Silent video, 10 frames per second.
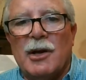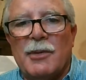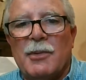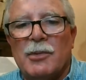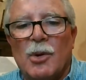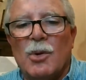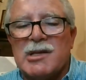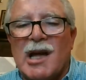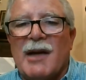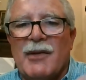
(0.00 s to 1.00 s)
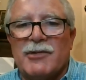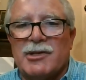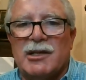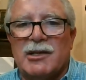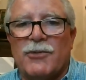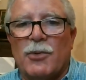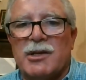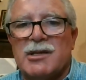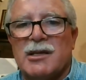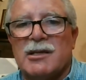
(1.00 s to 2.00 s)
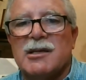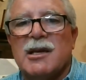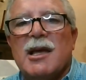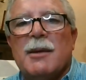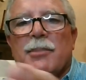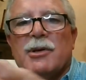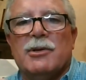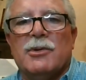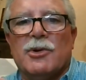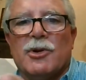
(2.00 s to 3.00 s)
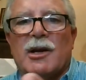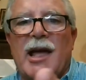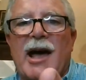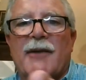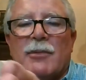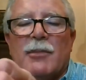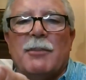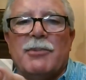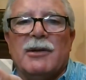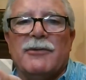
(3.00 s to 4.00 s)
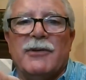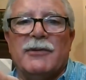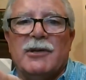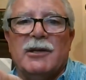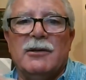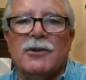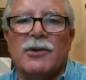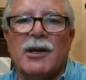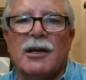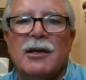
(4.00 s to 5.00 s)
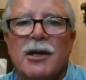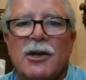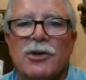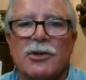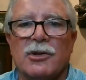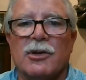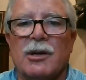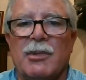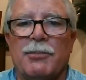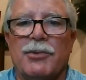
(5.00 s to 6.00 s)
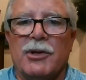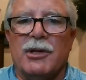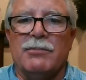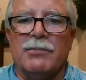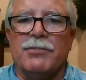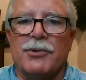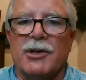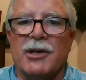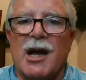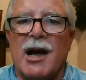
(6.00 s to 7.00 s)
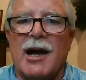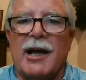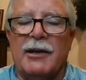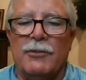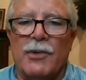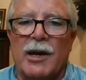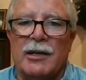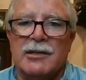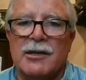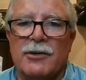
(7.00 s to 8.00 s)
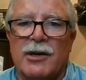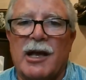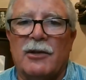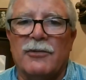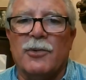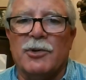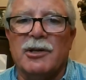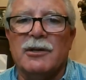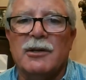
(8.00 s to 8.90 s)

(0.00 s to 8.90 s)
the lowest I've ever seen is 46, but you, are going to have them up into 50. Okay. You're, they're going to be pretty, pretty high ratings here in California.